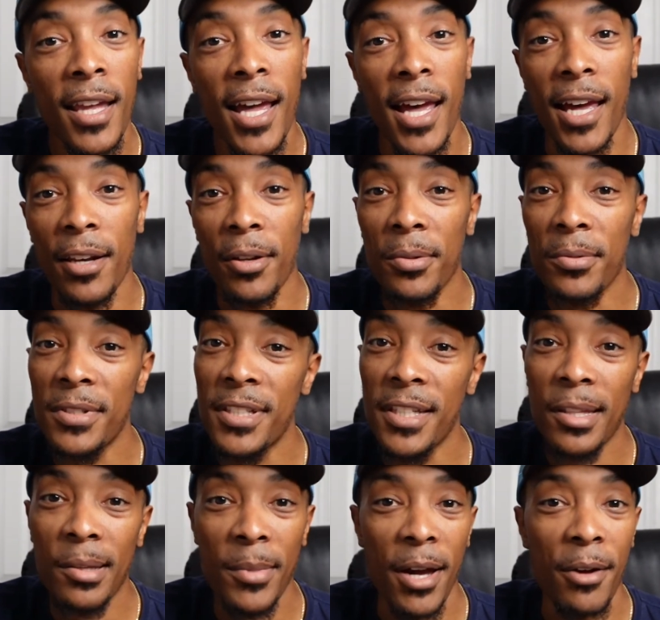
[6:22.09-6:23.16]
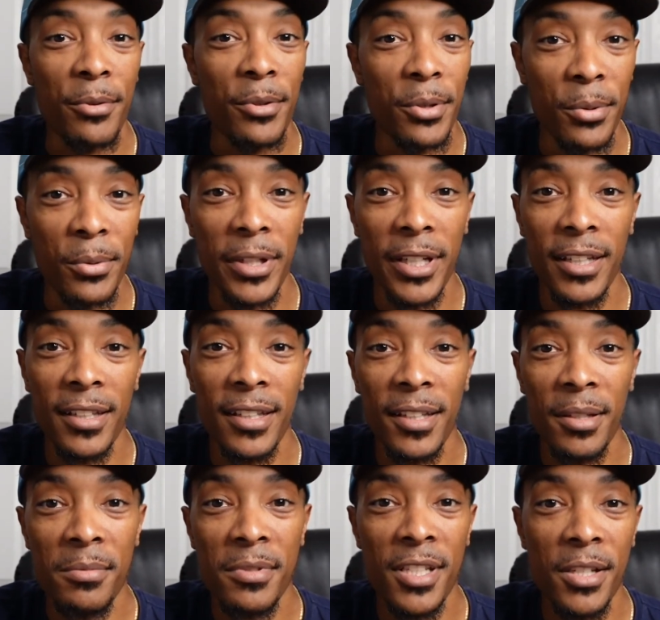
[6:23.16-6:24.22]
I don't see them outdoing
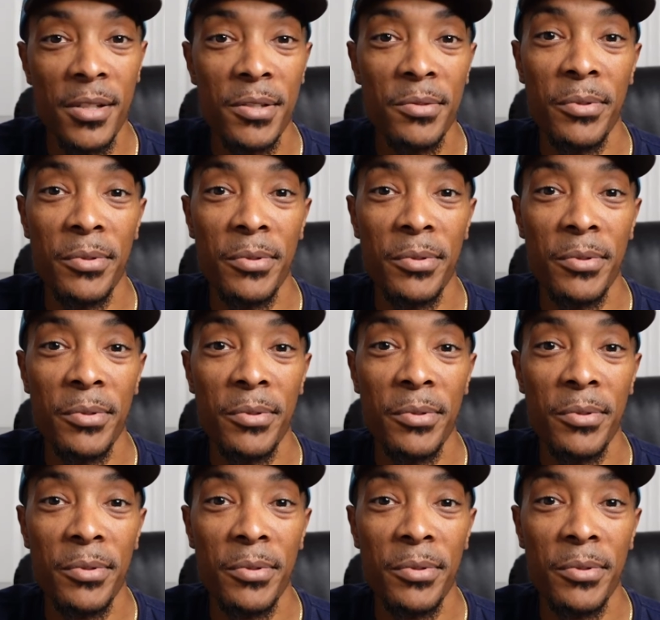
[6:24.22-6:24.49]
themselves